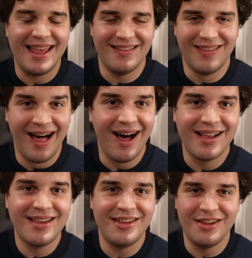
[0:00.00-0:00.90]
a
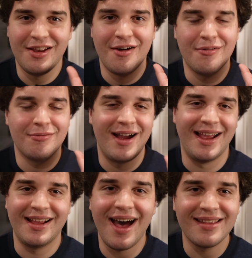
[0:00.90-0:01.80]
lock, you know,
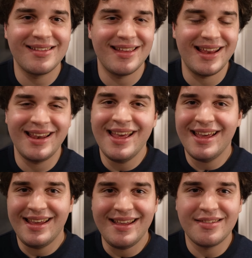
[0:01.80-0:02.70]
Ryan Gosling,
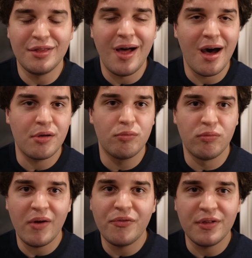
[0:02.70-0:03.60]
he's a lock.
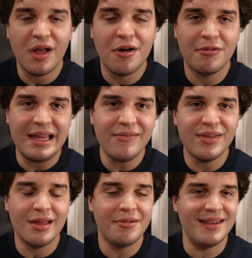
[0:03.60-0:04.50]
Ruffalo,
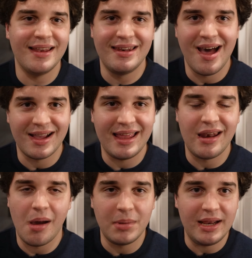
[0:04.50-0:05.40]
even though he did not get
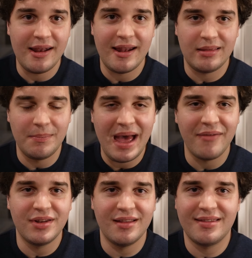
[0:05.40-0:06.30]
nominated at the
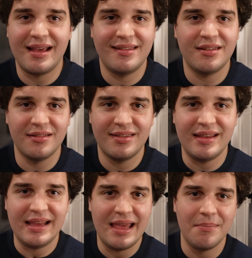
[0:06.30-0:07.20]
BAFTAs, I still
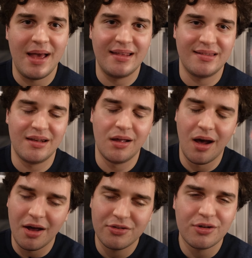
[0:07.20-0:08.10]
see him as an
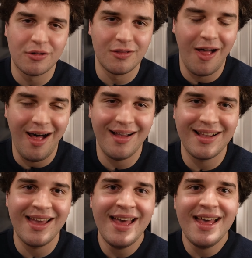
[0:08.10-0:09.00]
Oscar
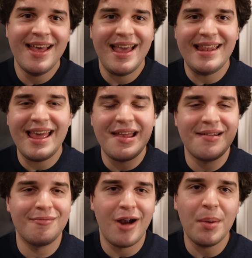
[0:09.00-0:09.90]
lock. And
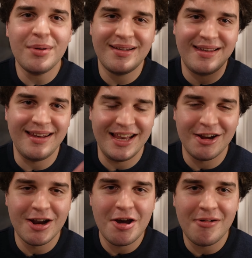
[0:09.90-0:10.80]
then Robert De
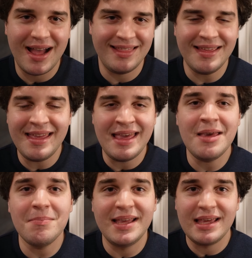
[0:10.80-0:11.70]
Niro, I think
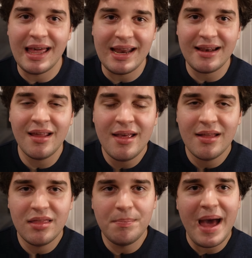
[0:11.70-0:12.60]
him getting
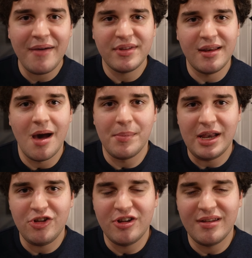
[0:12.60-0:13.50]
the BAFTA
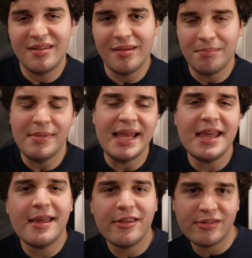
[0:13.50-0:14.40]
nomination to
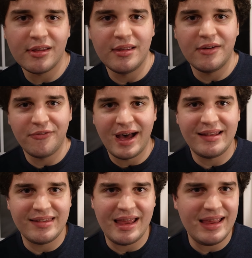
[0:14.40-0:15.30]
me
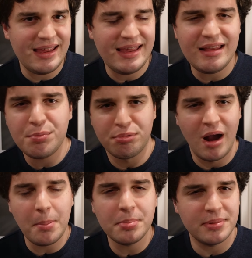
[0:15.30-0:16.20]
solidifies that he's
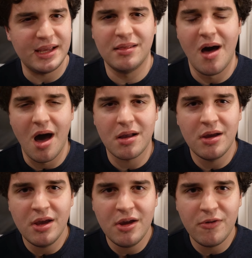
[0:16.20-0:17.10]
probably a lock
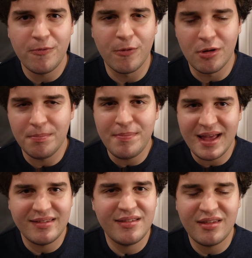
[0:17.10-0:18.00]
for
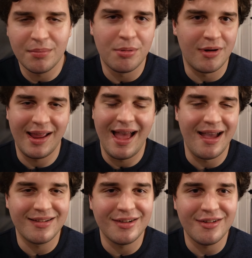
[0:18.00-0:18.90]
Best Supporting
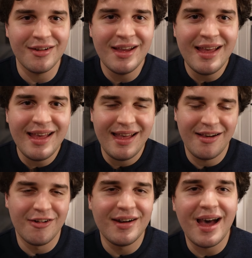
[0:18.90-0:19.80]
Actor
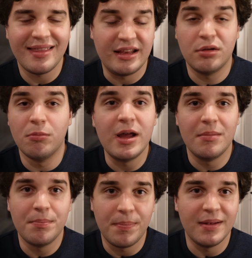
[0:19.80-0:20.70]
or not like to
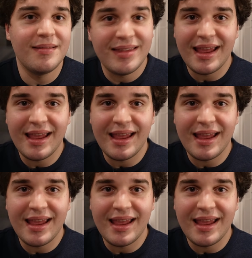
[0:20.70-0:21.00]
win, but